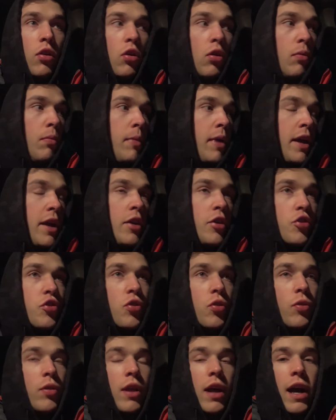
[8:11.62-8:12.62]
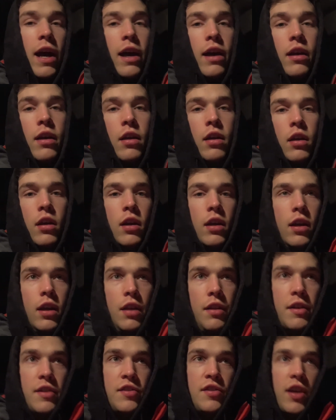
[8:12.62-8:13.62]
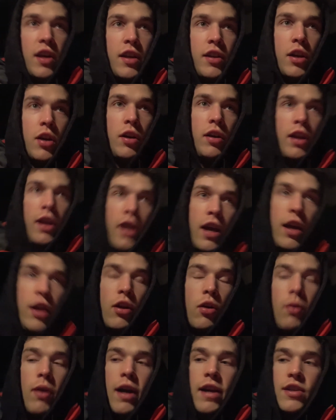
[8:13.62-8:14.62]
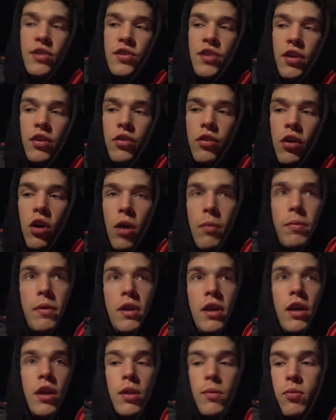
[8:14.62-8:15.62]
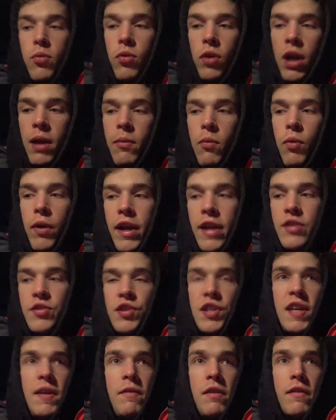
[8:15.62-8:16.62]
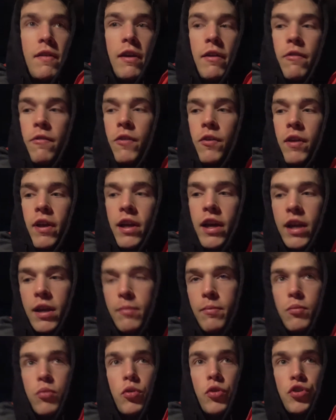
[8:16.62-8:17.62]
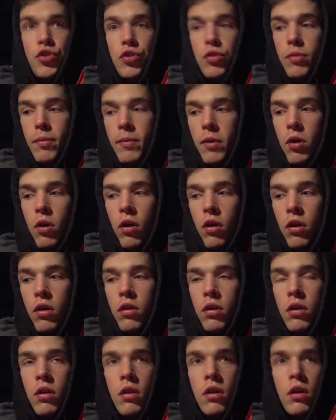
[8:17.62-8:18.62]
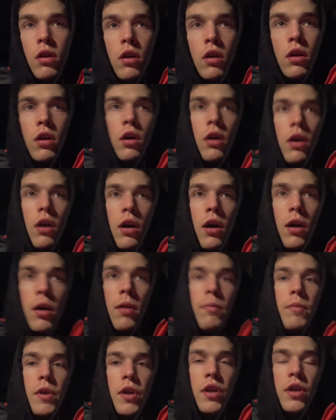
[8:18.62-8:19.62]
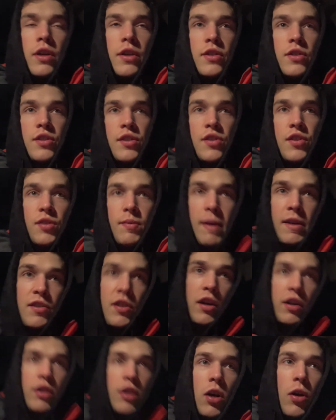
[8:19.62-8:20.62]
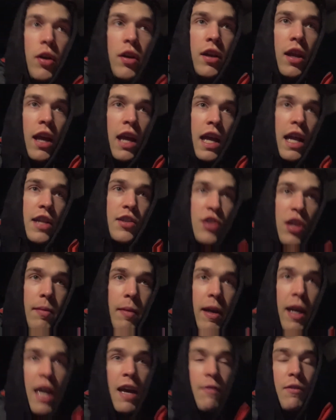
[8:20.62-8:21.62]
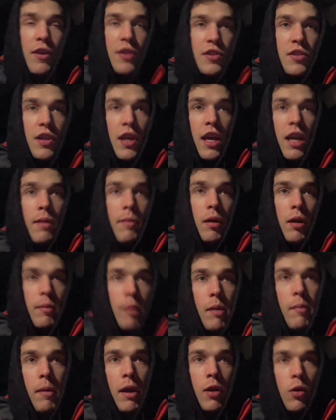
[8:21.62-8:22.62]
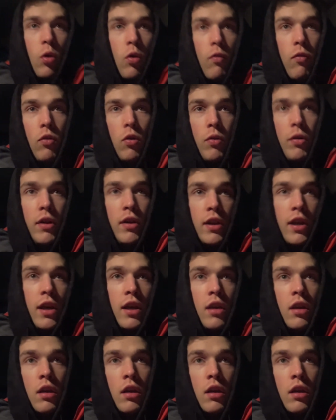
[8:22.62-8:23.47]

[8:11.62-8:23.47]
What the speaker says: making sure that in this secondary day, I stick to the RPE, the program weights, even if I feel like I can push a little bit harder. Because this is my secondary day, it's not my heaviest day, not my main overloading day.